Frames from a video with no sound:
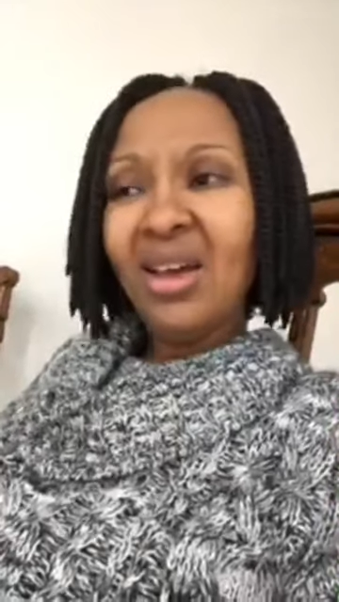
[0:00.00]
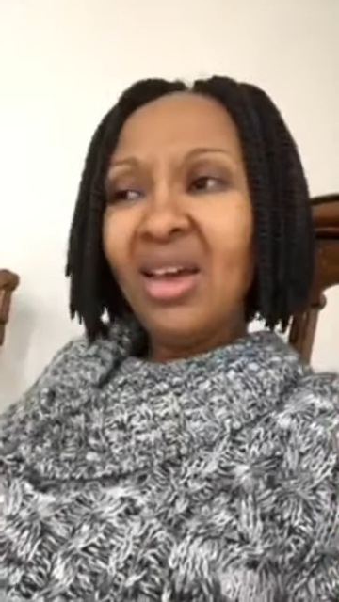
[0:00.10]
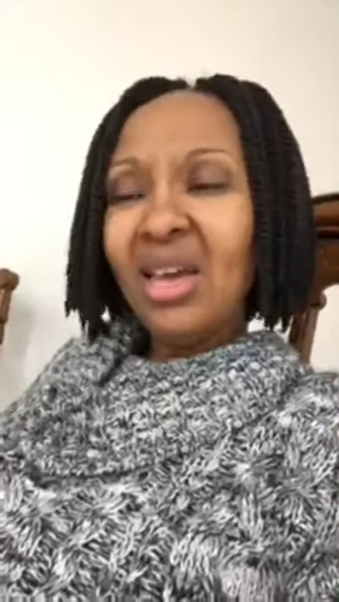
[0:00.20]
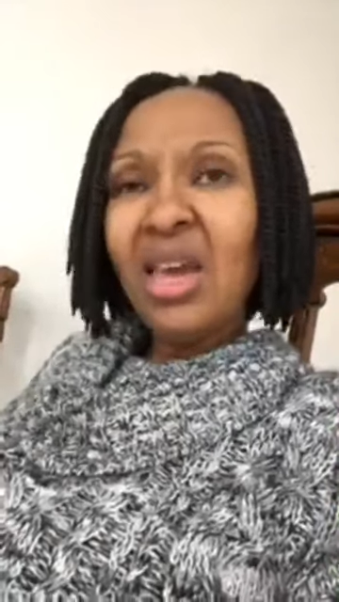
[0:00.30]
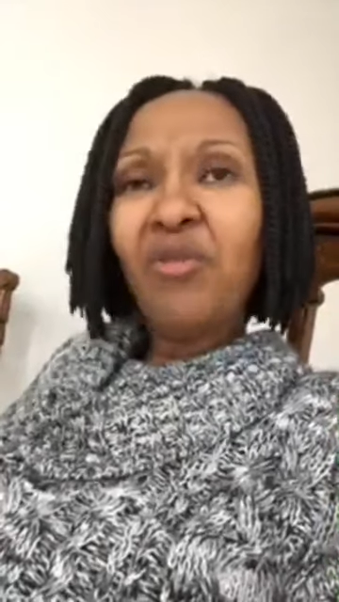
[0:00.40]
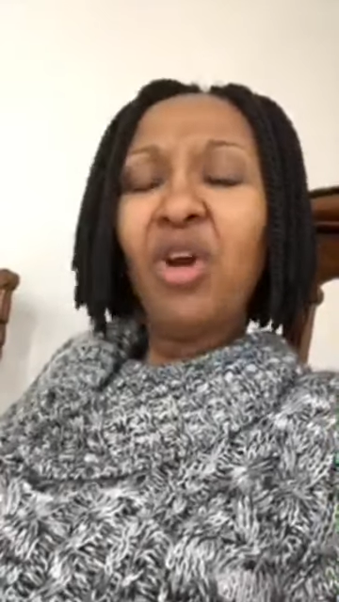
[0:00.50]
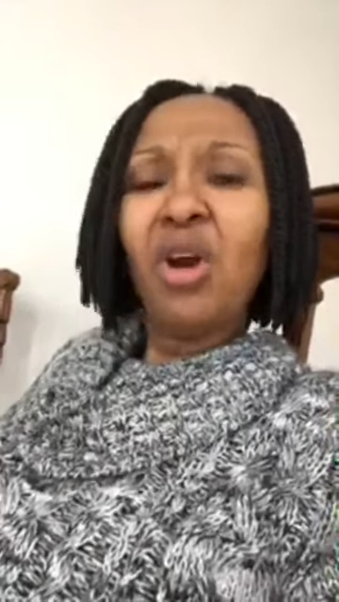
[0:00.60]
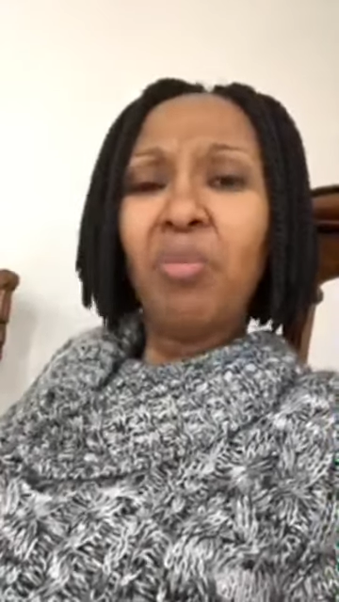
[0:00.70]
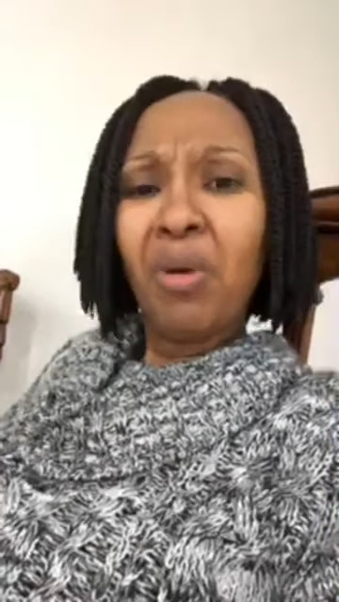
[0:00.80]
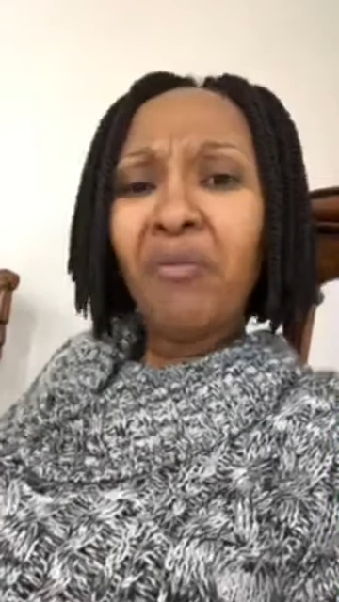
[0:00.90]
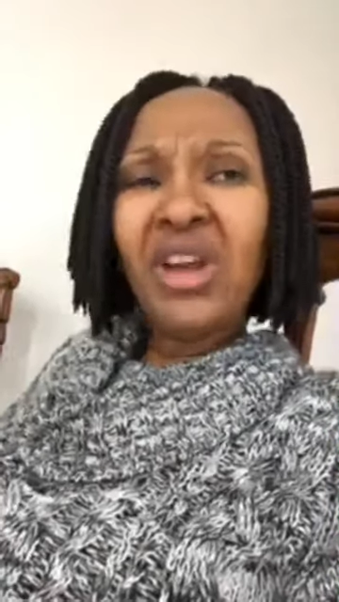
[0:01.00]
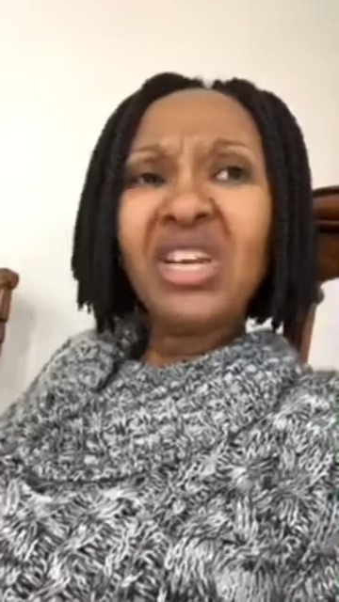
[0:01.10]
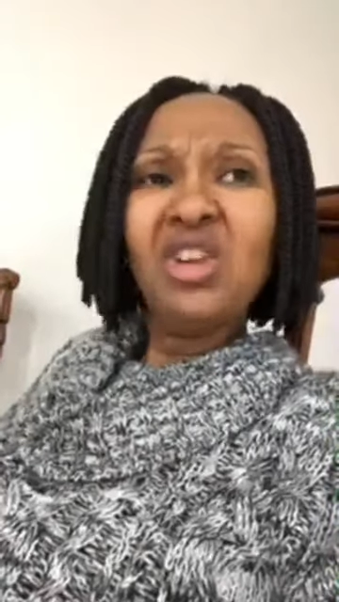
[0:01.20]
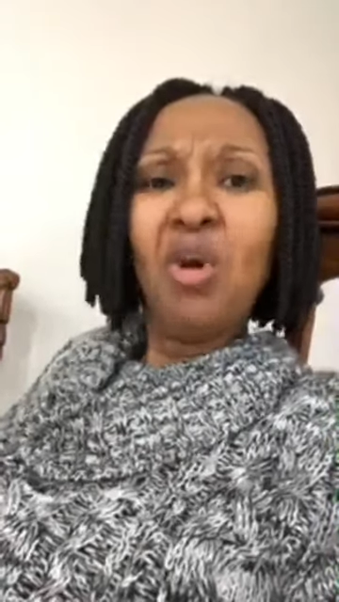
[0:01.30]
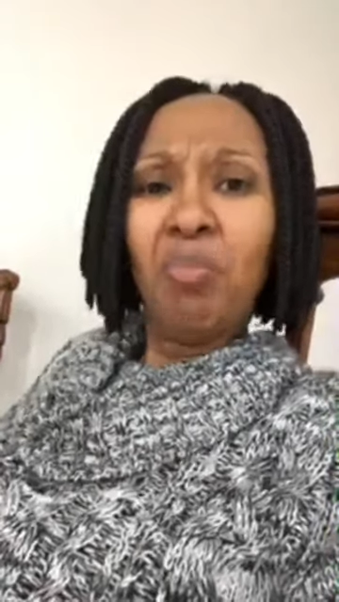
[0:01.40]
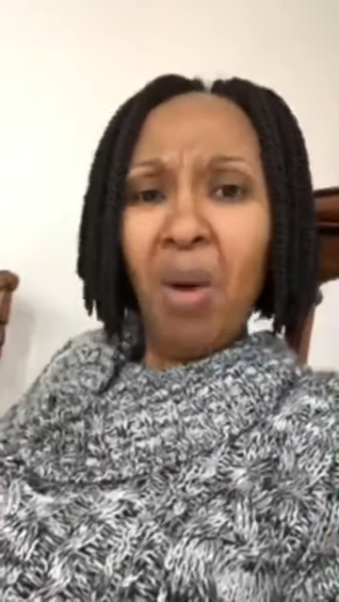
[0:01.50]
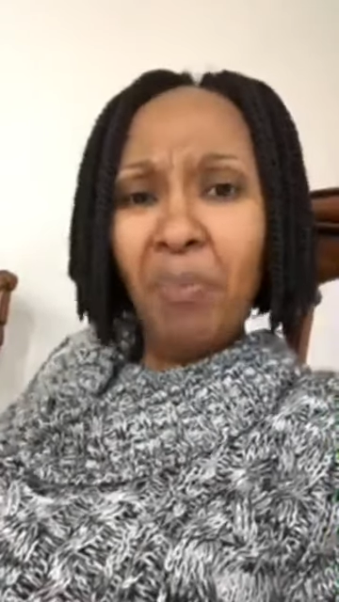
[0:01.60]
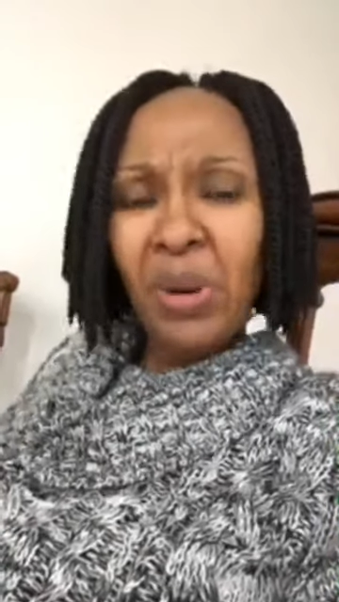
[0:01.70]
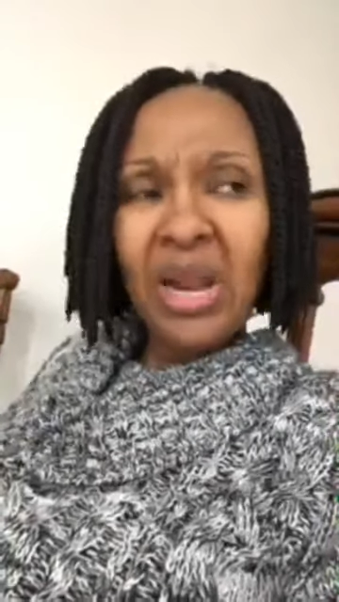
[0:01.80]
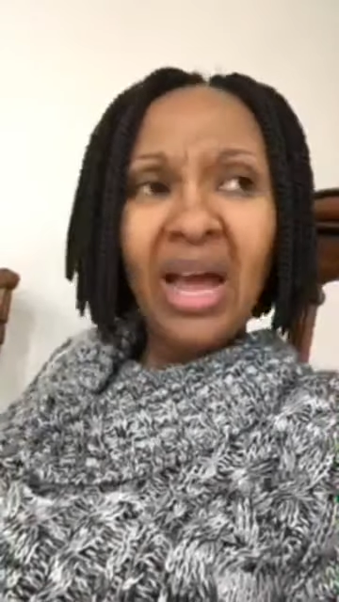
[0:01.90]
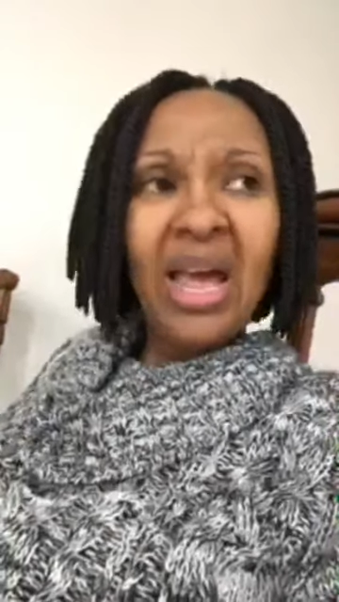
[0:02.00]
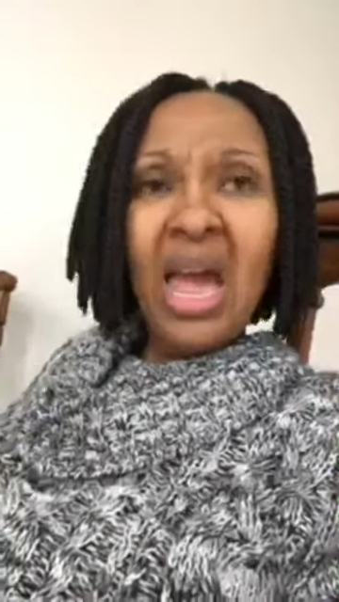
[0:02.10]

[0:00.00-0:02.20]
If you're a prophet and you're popular